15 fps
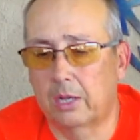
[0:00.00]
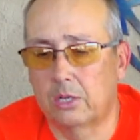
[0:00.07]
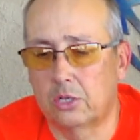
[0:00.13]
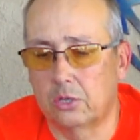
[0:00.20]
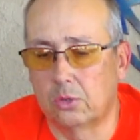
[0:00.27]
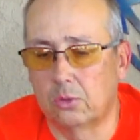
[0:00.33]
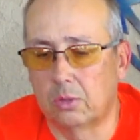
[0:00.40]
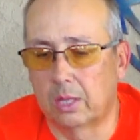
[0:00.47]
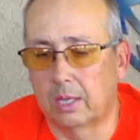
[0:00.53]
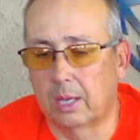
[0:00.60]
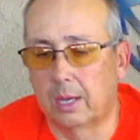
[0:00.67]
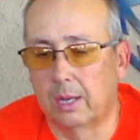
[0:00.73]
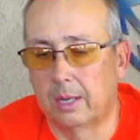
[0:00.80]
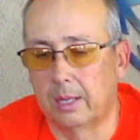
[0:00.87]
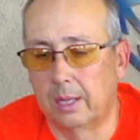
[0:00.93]
So like
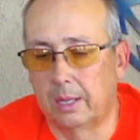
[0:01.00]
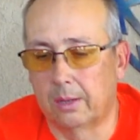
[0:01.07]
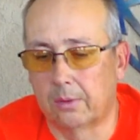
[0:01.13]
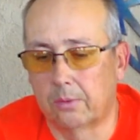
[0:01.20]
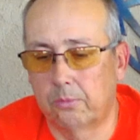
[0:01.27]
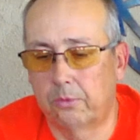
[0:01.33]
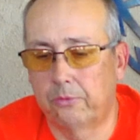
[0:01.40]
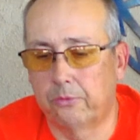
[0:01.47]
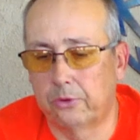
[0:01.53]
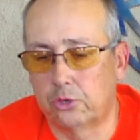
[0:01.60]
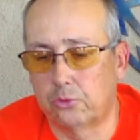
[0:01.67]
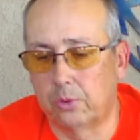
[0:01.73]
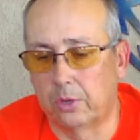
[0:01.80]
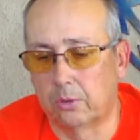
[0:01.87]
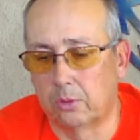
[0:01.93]
on a
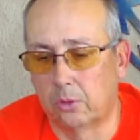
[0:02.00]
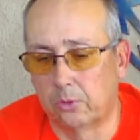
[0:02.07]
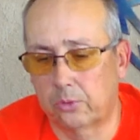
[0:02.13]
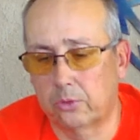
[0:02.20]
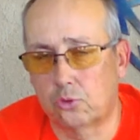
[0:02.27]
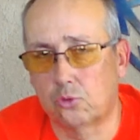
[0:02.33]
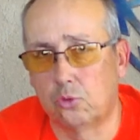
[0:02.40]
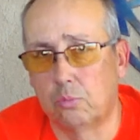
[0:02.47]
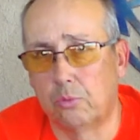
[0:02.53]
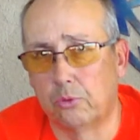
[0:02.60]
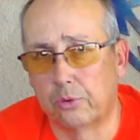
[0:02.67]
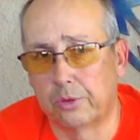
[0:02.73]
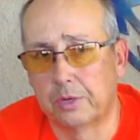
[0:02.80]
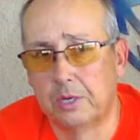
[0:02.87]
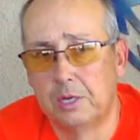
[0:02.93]
refrigerator lower control
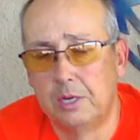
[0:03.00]
board,